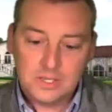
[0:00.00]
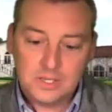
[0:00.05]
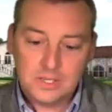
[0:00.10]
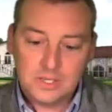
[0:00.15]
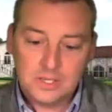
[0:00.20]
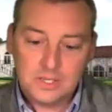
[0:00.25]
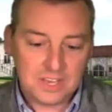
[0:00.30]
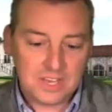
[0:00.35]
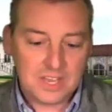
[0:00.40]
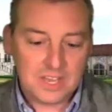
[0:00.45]

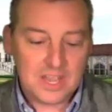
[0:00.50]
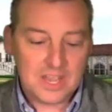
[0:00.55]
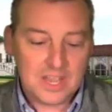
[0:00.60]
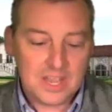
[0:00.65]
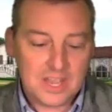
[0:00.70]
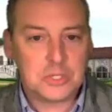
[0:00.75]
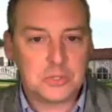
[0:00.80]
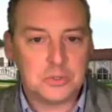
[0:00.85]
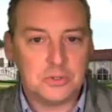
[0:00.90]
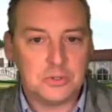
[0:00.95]
was a
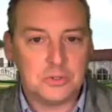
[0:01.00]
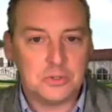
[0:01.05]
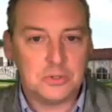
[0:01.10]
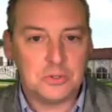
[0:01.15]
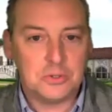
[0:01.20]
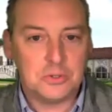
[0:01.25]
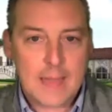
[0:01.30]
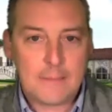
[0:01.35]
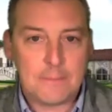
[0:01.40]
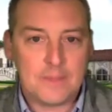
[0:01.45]
natural
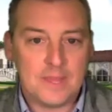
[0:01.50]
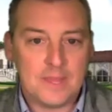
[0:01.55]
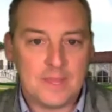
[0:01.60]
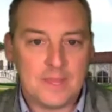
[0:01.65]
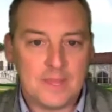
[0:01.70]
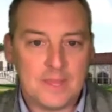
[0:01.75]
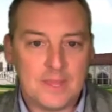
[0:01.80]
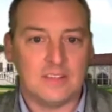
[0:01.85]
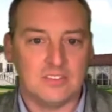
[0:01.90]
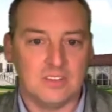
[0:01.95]

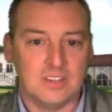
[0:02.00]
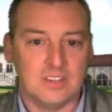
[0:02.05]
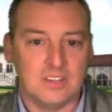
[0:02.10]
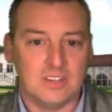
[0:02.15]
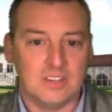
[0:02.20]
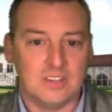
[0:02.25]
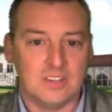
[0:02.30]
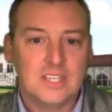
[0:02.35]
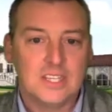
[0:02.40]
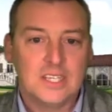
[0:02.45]
happy
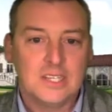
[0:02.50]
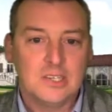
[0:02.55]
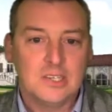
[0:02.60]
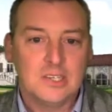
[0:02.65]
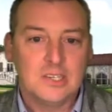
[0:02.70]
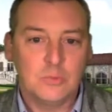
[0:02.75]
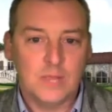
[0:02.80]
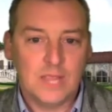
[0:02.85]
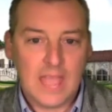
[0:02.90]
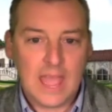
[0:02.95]
accident.
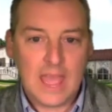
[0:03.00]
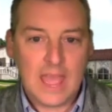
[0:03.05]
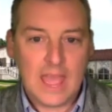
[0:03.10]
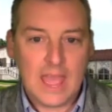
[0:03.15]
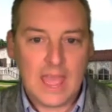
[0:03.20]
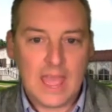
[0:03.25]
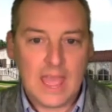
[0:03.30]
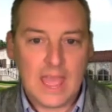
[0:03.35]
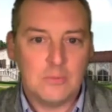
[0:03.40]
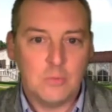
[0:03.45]
We
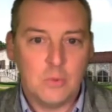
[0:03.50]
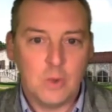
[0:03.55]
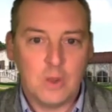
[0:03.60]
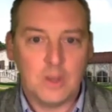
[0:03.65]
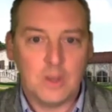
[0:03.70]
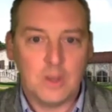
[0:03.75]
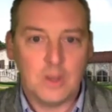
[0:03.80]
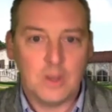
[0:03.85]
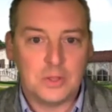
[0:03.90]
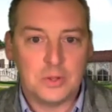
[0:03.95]
had
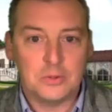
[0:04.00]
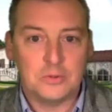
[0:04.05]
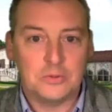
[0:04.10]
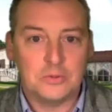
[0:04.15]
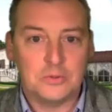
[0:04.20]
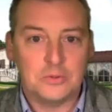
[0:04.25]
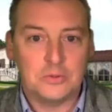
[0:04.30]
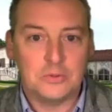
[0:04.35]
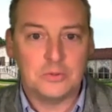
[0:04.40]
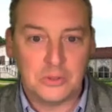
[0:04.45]
one of
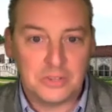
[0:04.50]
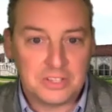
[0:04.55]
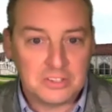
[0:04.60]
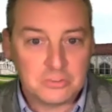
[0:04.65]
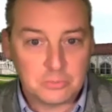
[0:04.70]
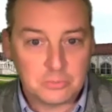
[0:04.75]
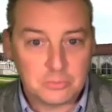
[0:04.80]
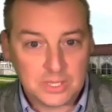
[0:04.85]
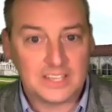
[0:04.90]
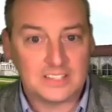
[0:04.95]
those
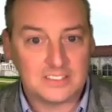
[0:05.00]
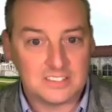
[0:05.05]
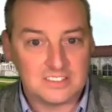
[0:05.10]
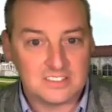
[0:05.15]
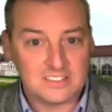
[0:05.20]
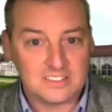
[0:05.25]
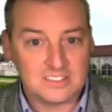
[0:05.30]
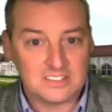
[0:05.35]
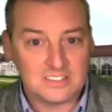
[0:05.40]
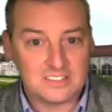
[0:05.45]
buildings we
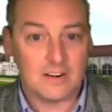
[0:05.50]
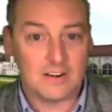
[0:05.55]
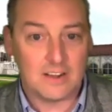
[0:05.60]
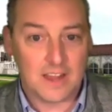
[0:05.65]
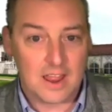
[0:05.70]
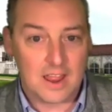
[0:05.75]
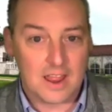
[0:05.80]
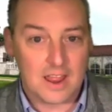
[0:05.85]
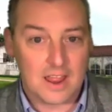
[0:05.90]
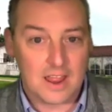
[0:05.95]
liked to
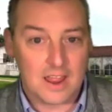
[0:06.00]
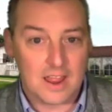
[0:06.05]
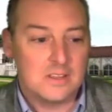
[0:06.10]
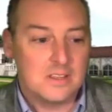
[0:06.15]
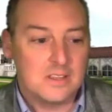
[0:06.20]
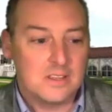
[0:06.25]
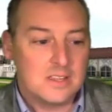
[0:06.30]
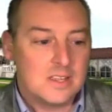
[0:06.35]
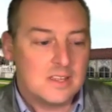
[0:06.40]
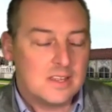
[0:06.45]
tear
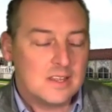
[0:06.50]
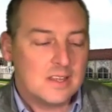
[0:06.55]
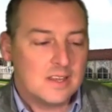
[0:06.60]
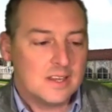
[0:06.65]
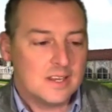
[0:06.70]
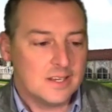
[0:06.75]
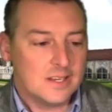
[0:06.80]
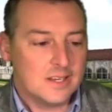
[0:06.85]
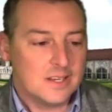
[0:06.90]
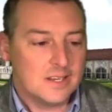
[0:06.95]
down.
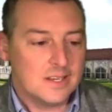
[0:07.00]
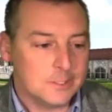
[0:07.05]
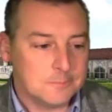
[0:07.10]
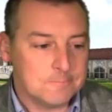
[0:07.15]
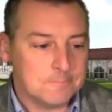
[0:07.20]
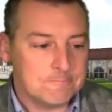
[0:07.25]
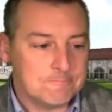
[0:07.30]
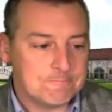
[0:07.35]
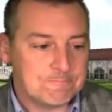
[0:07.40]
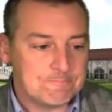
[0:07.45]

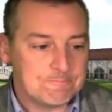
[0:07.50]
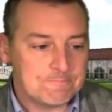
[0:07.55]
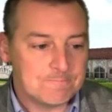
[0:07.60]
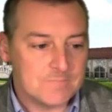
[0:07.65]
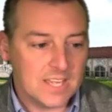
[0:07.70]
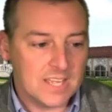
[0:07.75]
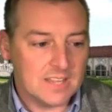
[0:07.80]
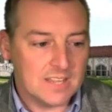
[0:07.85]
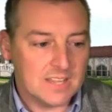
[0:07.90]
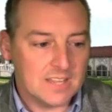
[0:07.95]
And
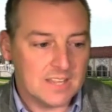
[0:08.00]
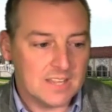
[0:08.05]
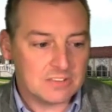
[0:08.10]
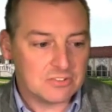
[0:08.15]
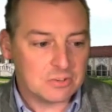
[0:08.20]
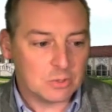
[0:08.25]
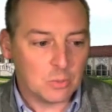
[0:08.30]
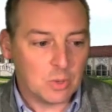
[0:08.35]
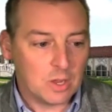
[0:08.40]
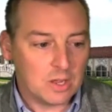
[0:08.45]

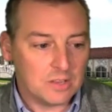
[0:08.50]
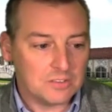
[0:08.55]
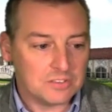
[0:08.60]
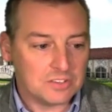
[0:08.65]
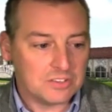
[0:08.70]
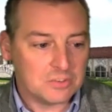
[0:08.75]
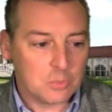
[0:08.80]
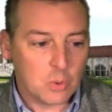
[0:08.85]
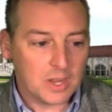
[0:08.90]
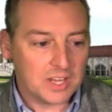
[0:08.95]
the answer
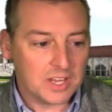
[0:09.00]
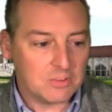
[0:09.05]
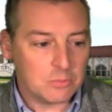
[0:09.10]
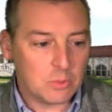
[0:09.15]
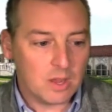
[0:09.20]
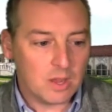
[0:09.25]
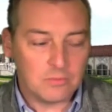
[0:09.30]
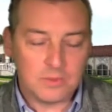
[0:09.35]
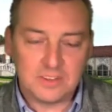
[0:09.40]
was in 2012,